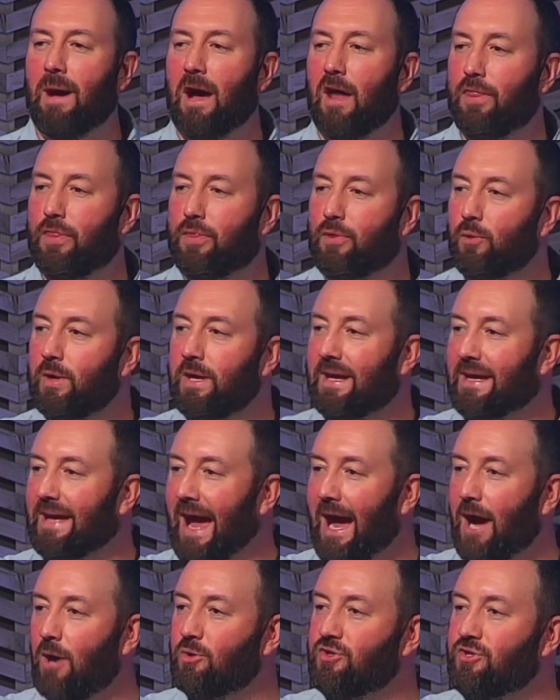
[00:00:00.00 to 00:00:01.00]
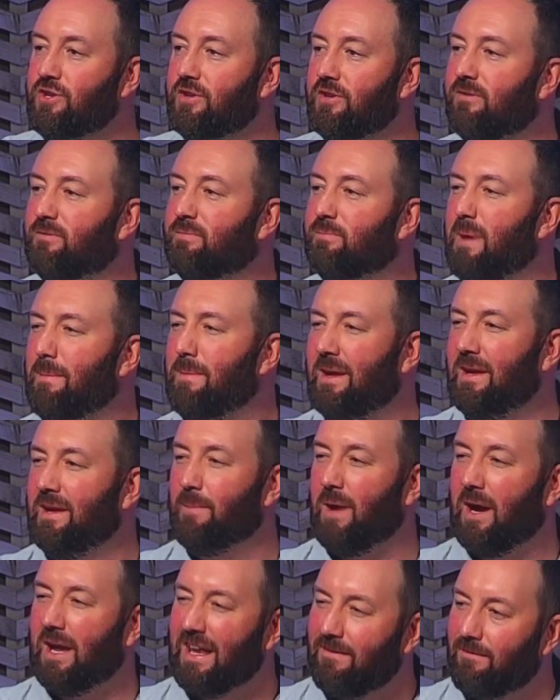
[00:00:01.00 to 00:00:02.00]
about 3 couches, maybe
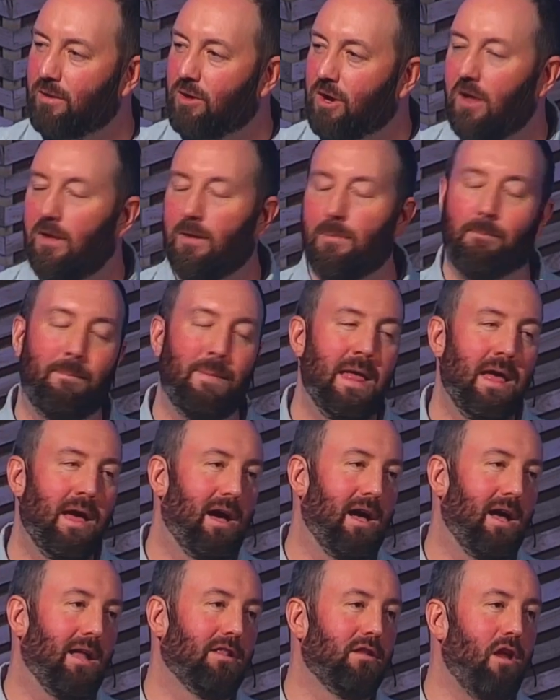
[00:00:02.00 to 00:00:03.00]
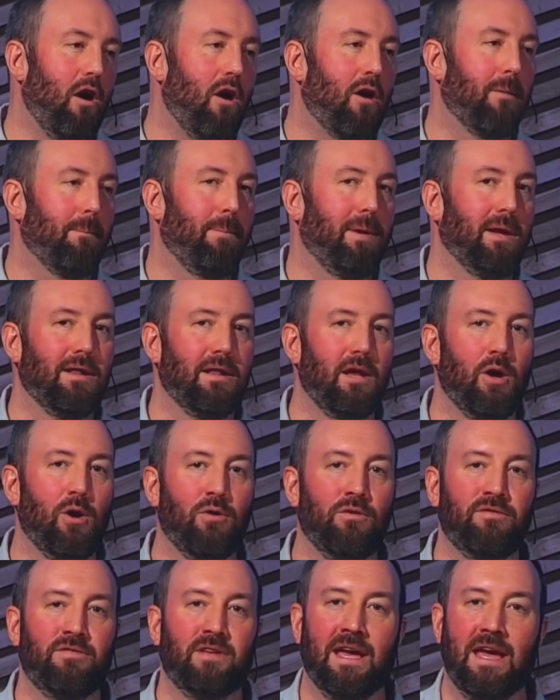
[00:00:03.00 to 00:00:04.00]
you might even call them long
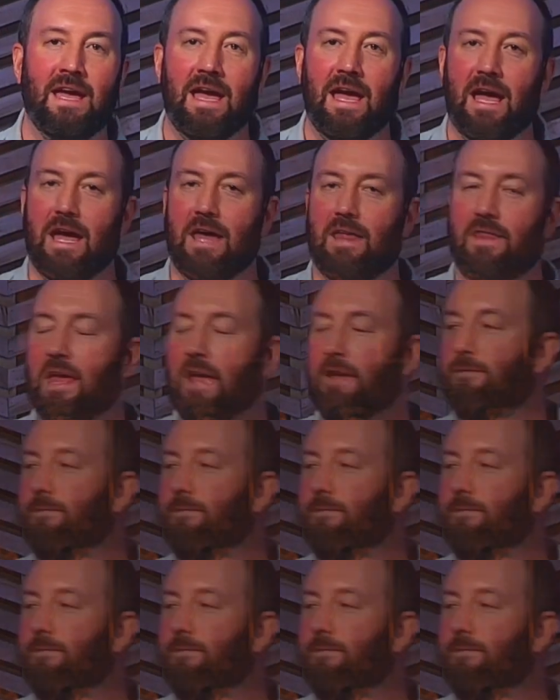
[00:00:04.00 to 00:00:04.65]
pillows, and